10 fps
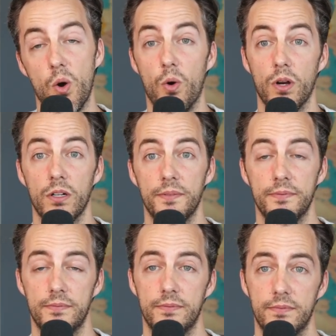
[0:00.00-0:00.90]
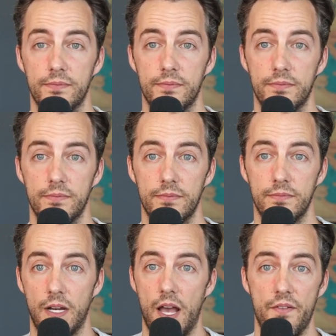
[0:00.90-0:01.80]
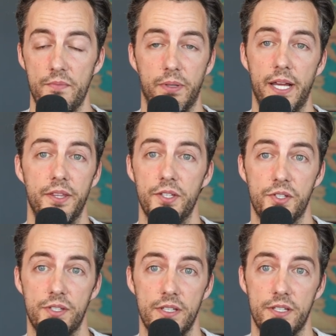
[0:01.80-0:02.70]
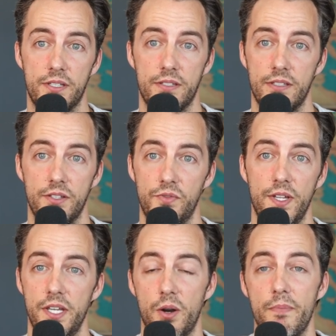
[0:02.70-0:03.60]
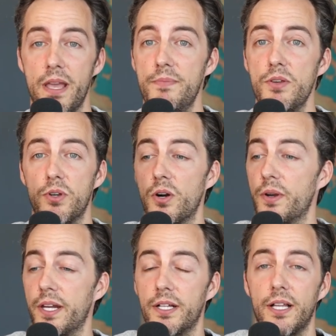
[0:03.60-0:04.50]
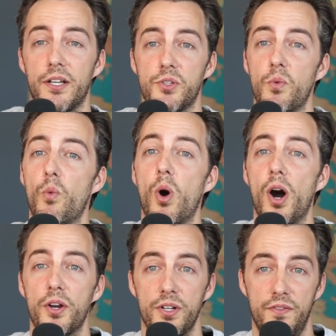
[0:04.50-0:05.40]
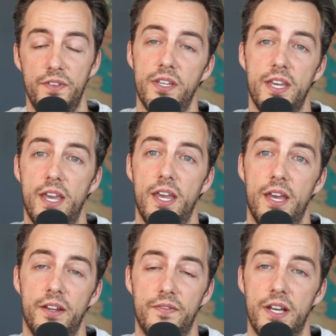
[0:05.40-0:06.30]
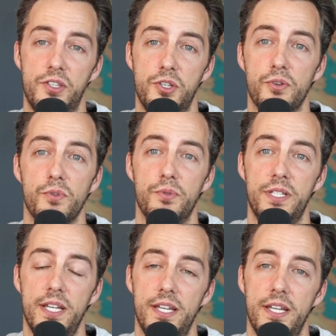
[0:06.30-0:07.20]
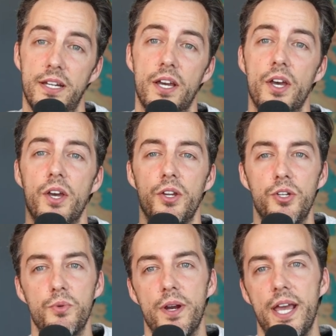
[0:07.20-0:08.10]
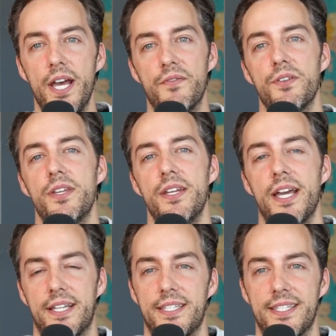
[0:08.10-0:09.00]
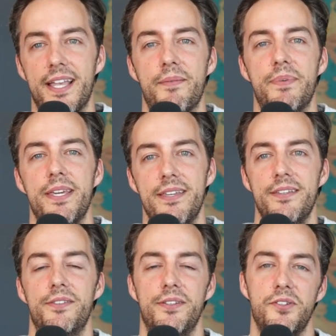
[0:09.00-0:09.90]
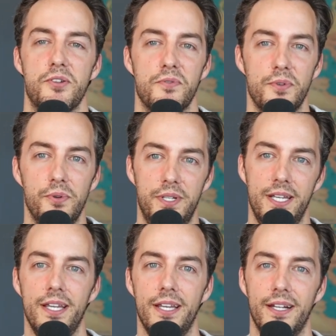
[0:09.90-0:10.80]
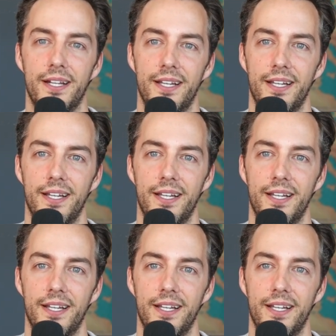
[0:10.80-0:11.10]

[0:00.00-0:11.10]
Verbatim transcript: Or I haven't planned this this this video. Maybe you go get a glass of water if you can, if that's your routine. Do whatever the next step is in your routine.